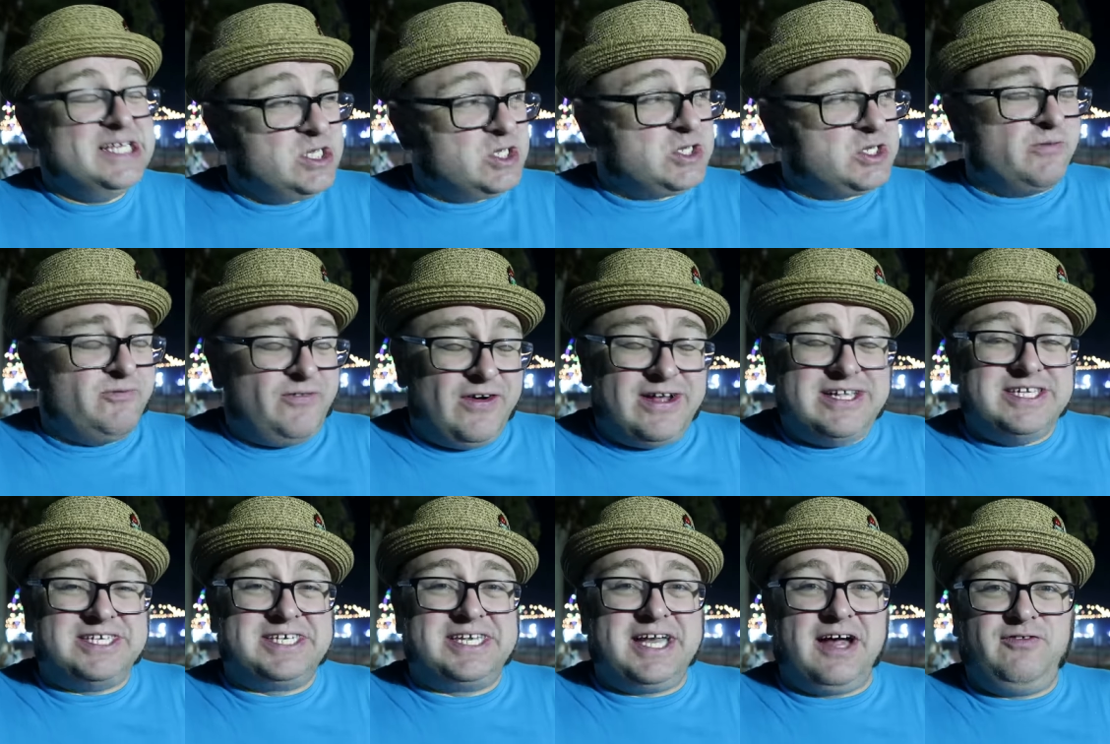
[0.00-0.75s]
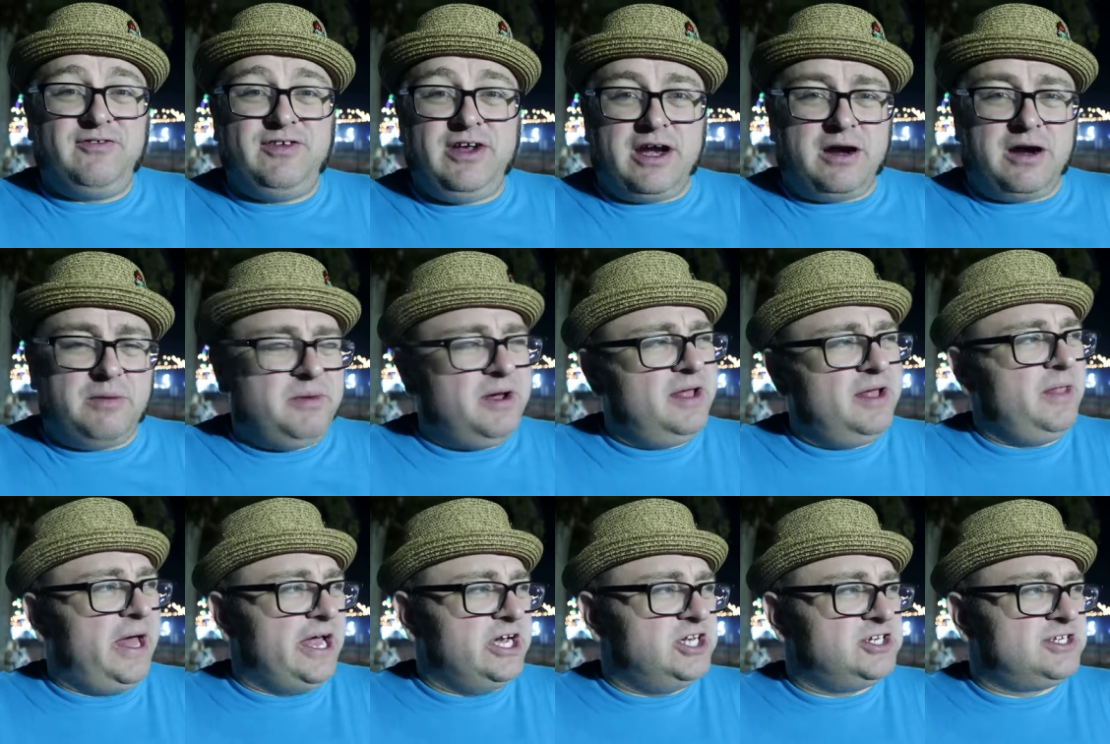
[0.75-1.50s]
So some fun stuff here,
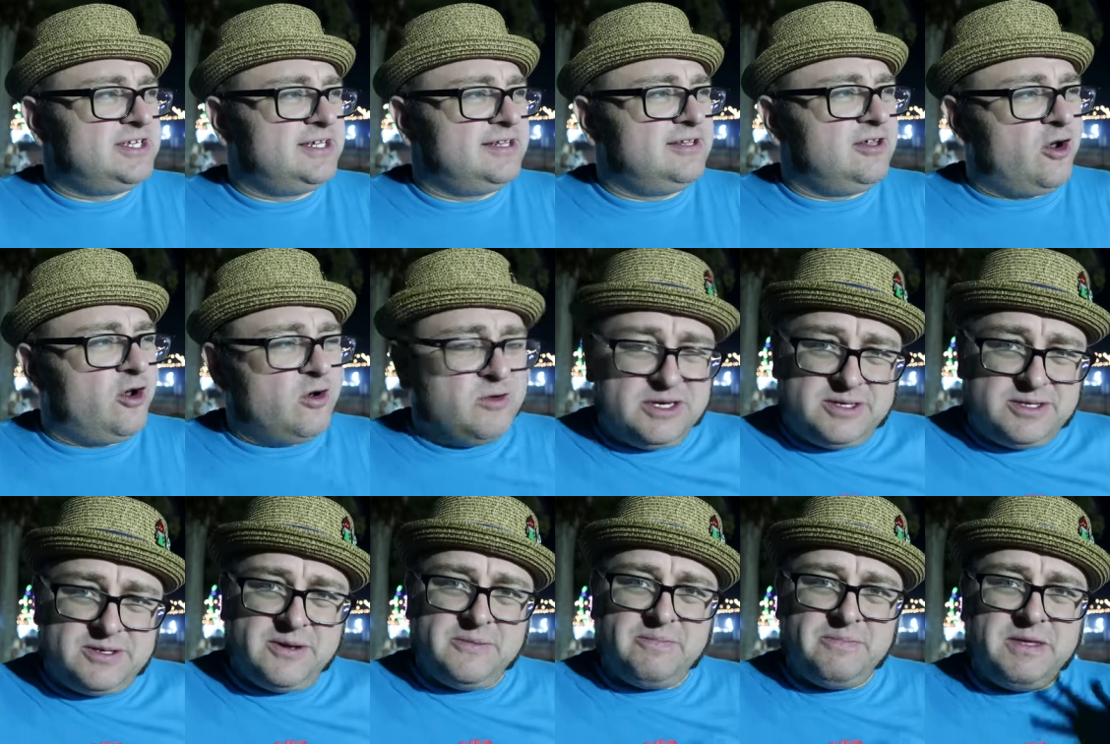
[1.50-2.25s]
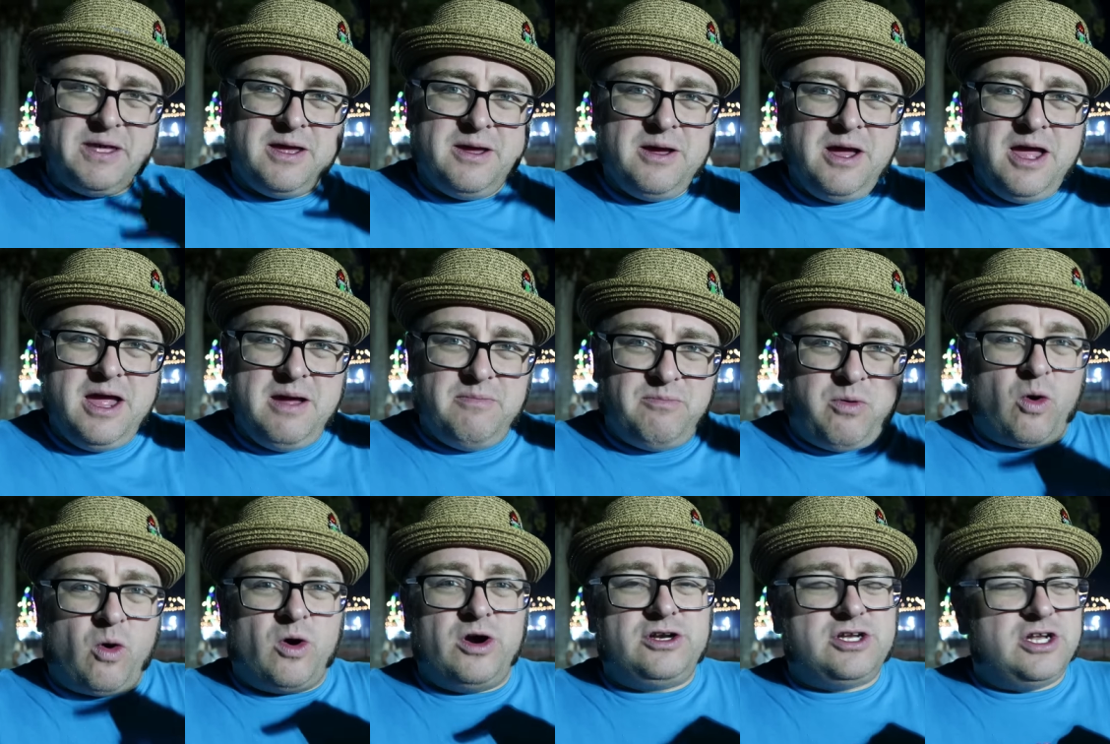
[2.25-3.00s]
but I just thought it was
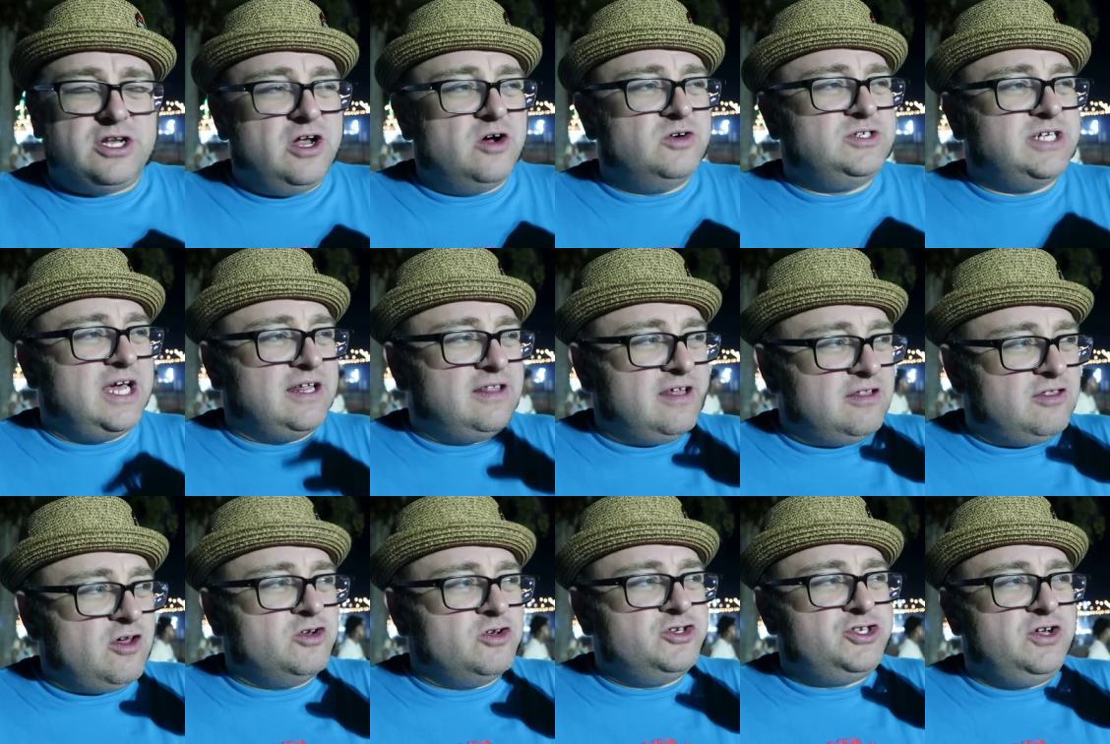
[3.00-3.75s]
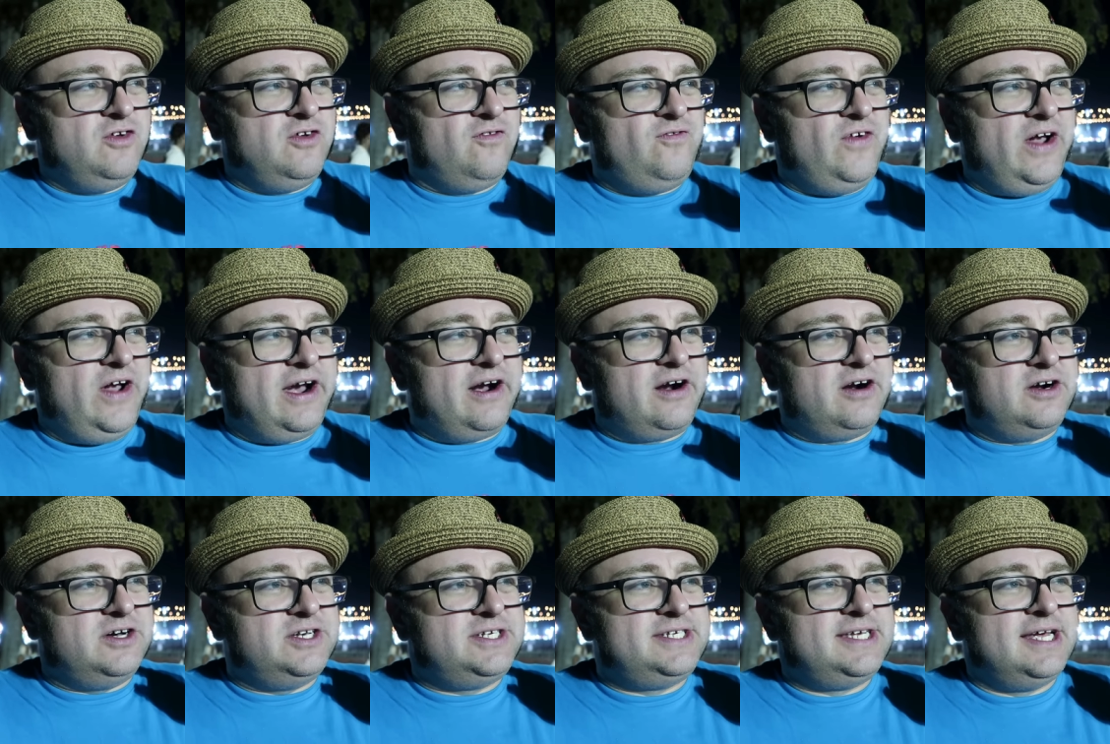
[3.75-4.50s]
important to notate that those two
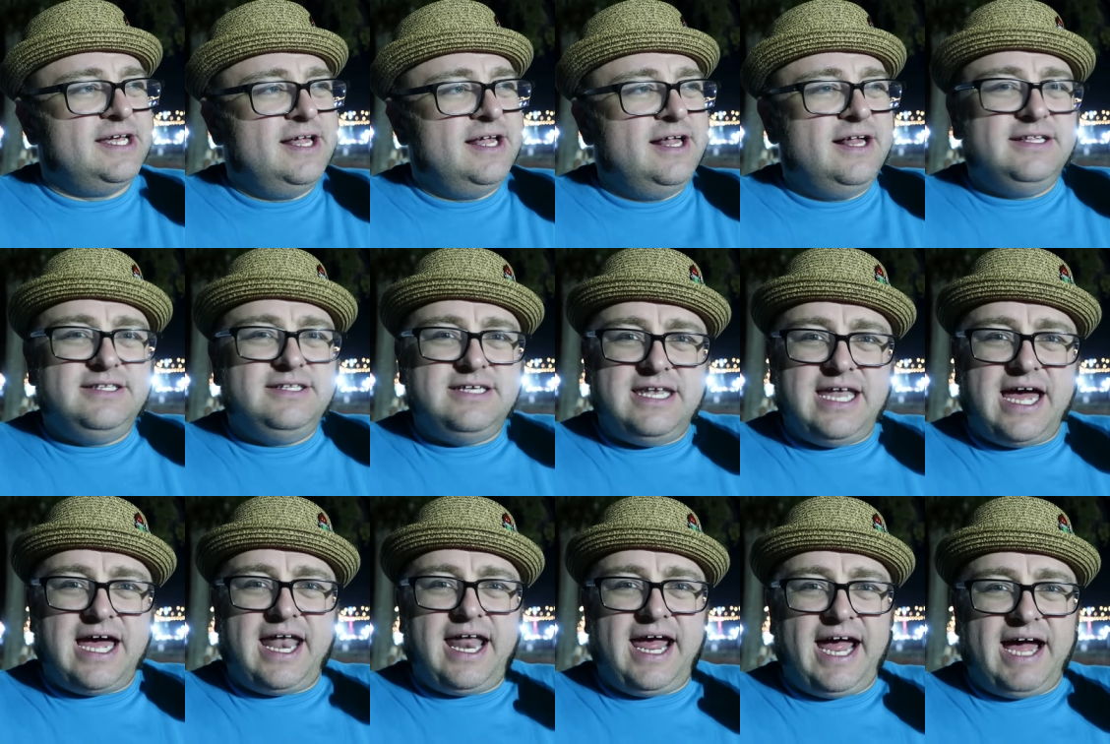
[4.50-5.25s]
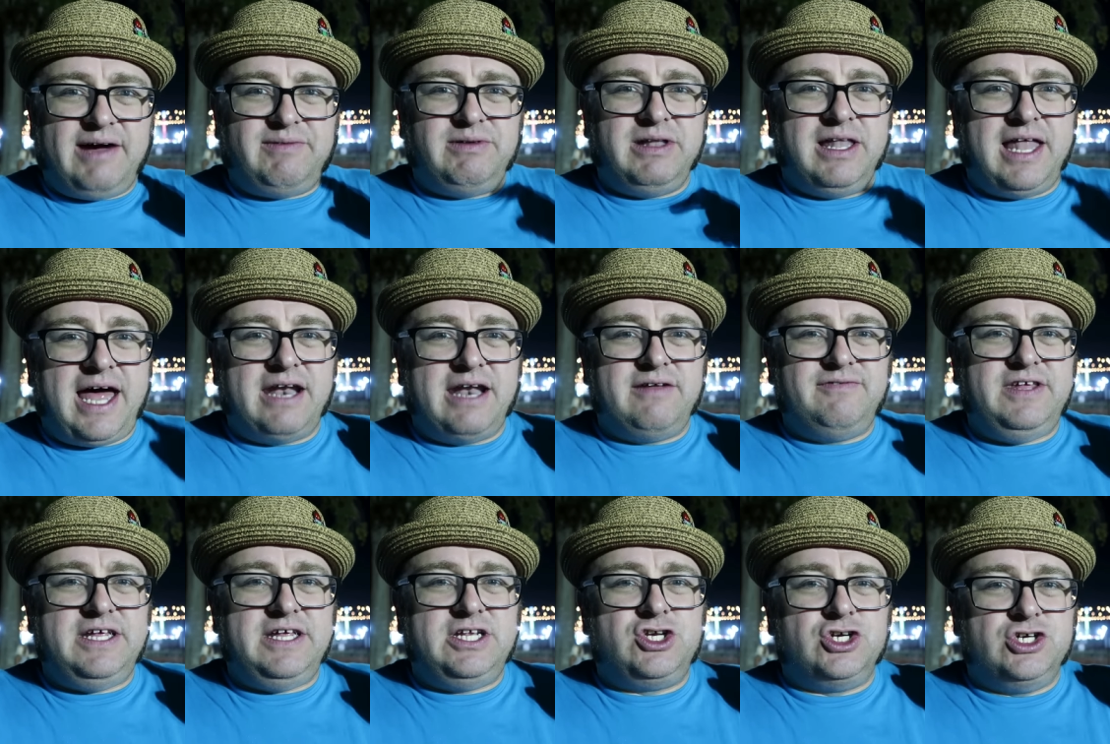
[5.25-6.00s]
fairs did not have a lot
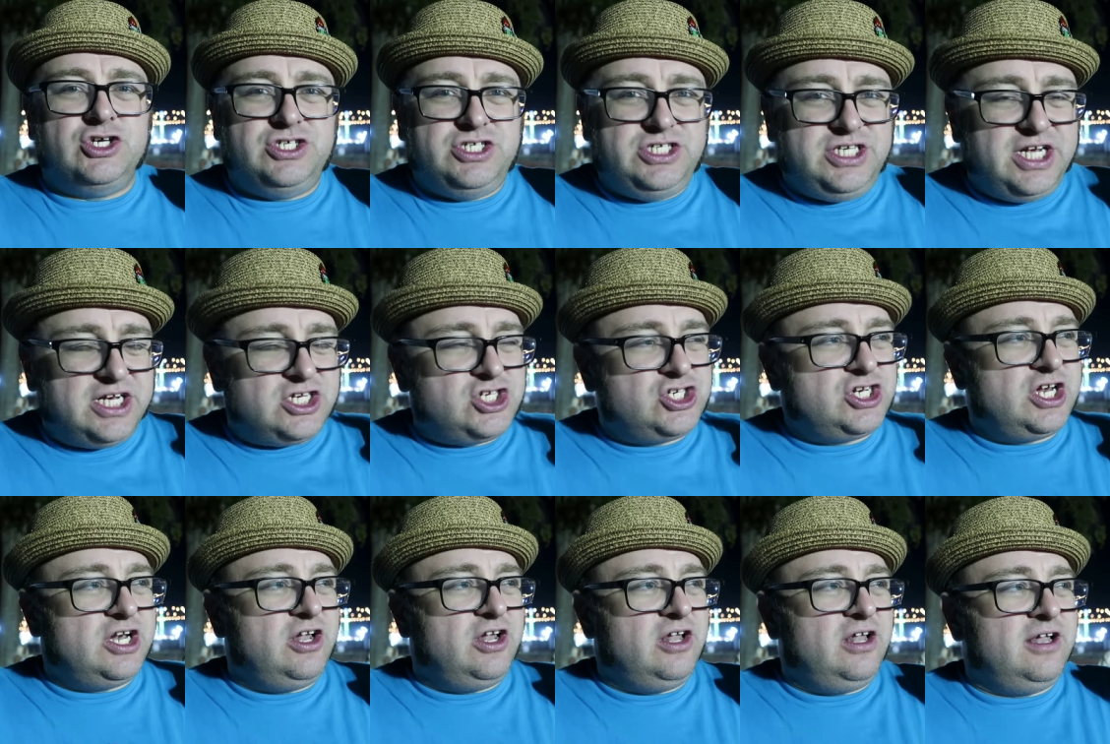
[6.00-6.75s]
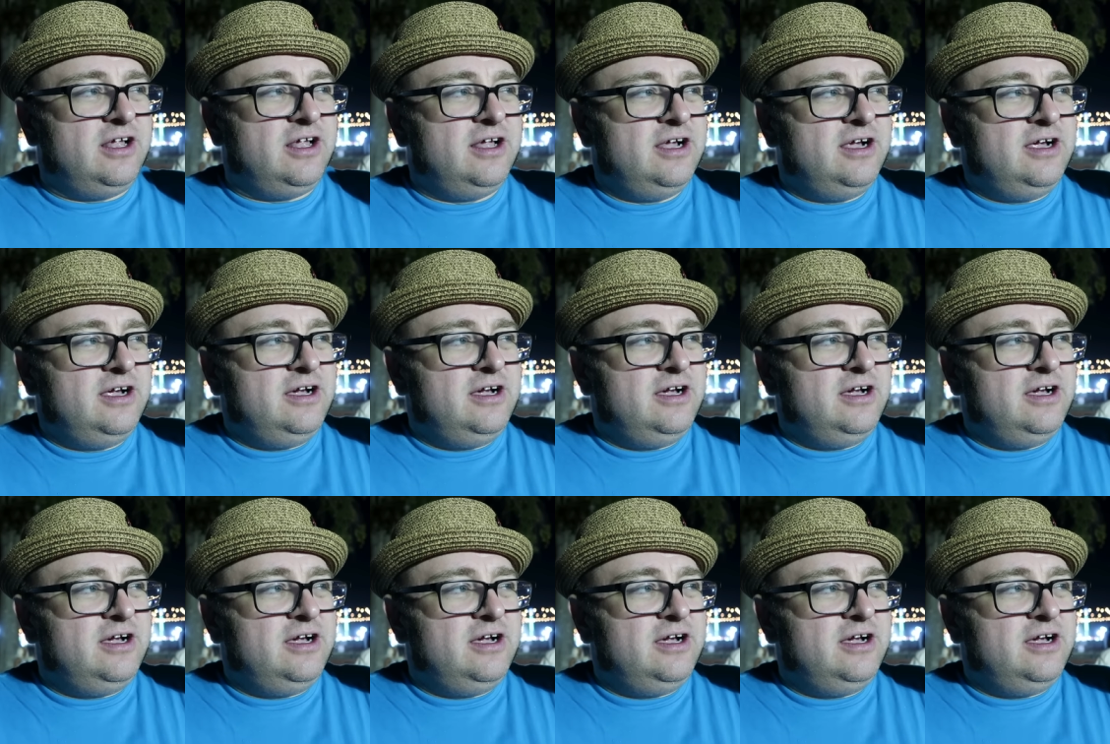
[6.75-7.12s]
of the traditional